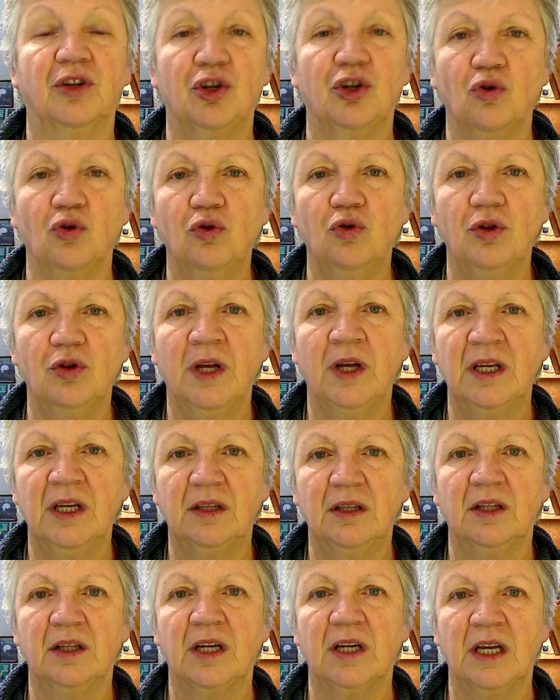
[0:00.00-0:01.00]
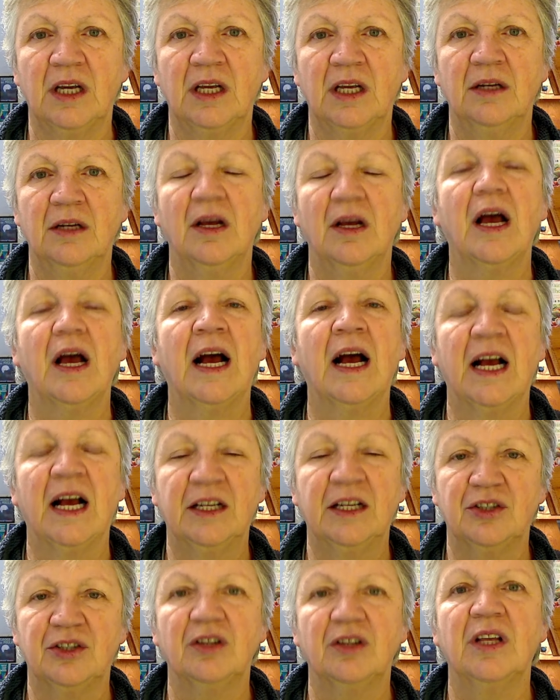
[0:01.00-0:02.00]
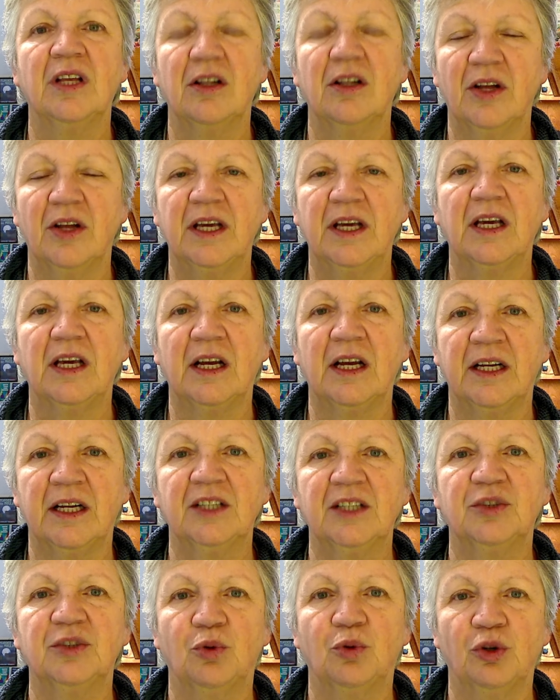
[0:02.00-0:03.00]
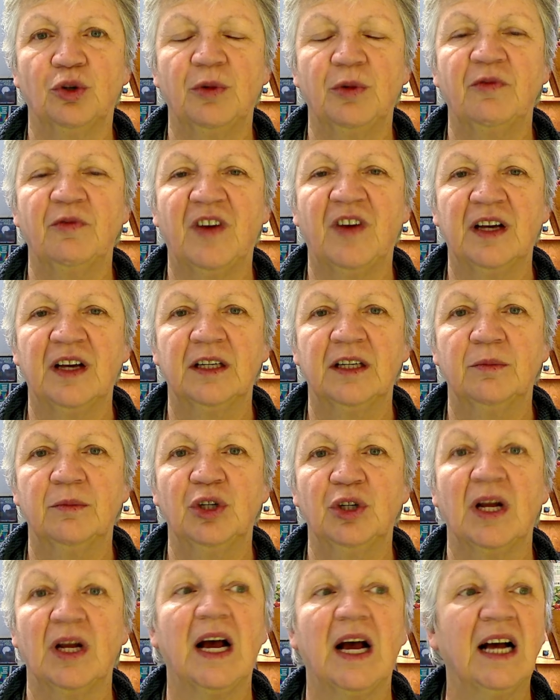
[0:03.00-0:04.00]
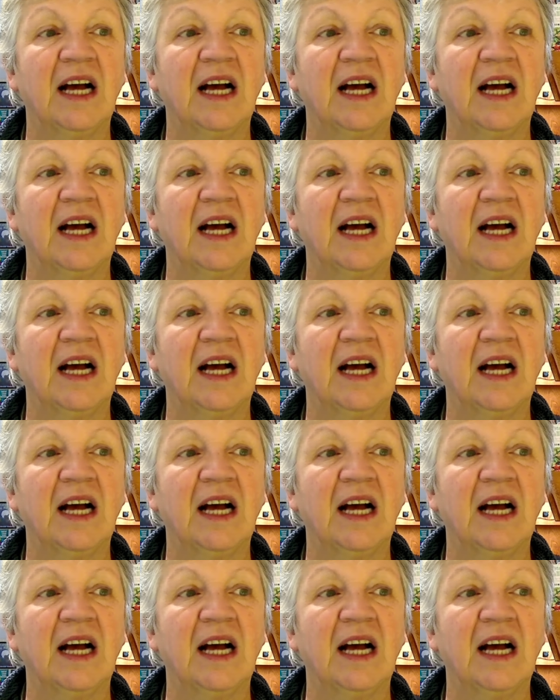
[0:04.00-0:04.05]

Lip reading: They don't like the rain and they like a nice warm environment,